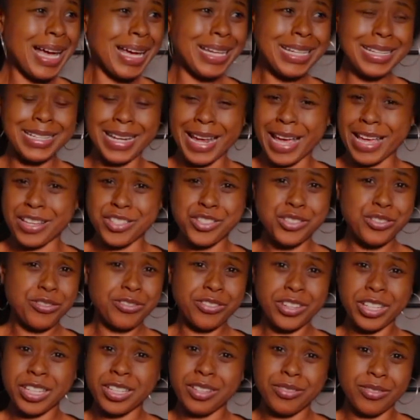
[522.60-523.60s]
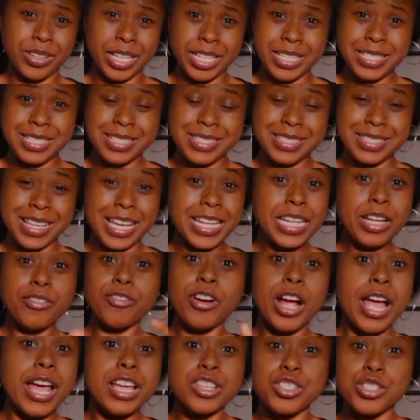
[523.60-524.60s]
I didn't ask you for any advice. I
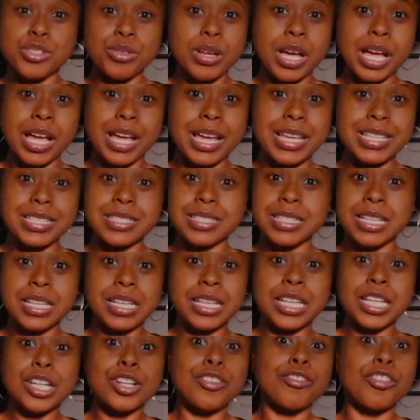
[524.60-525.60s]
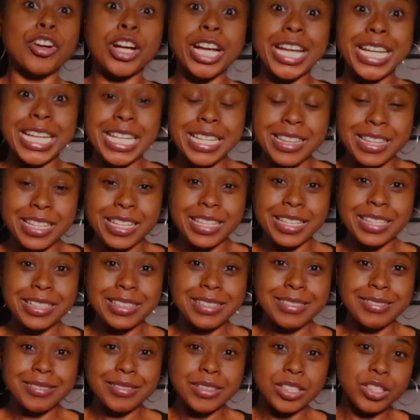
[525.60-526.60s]
never asked you guys for
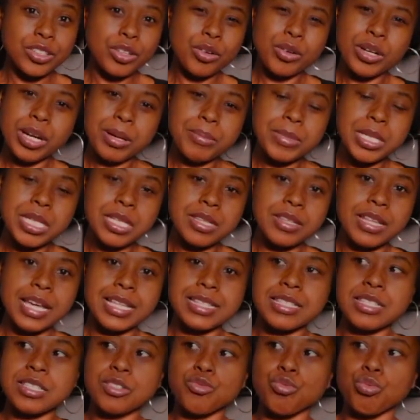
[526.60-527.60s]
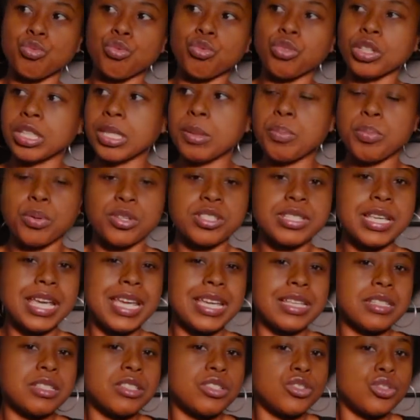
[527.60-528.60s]
anything. You know what I mean? That really
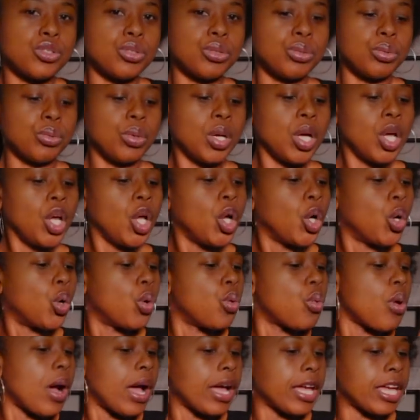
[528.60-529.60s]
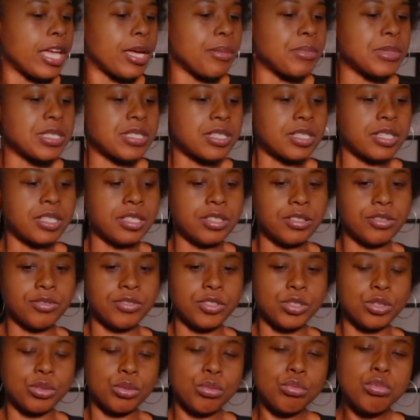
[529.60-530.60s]
pertains to who I am as an
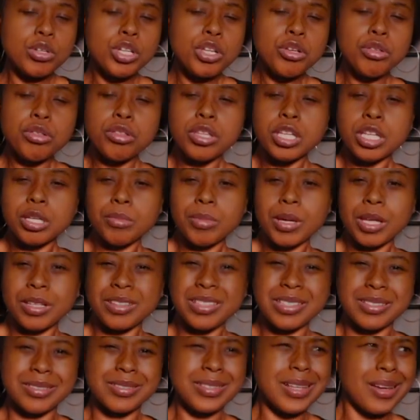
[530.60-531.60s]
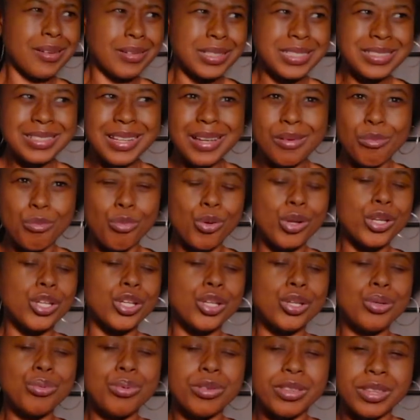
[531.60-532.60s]
individual. What do you think about this? No, it's not
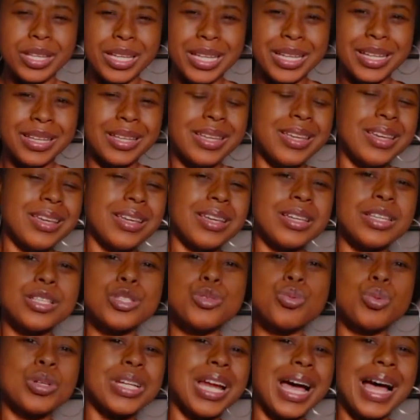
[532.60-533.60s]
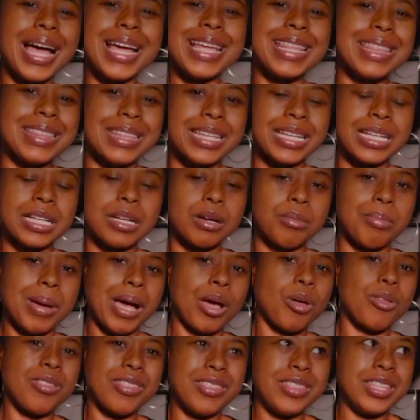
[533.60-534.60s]
what you think. It's what I think
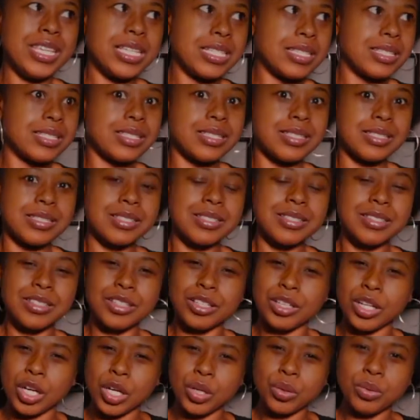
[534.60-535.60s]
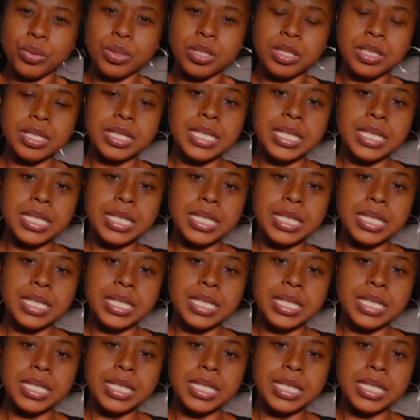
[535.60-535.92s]
about this, you know?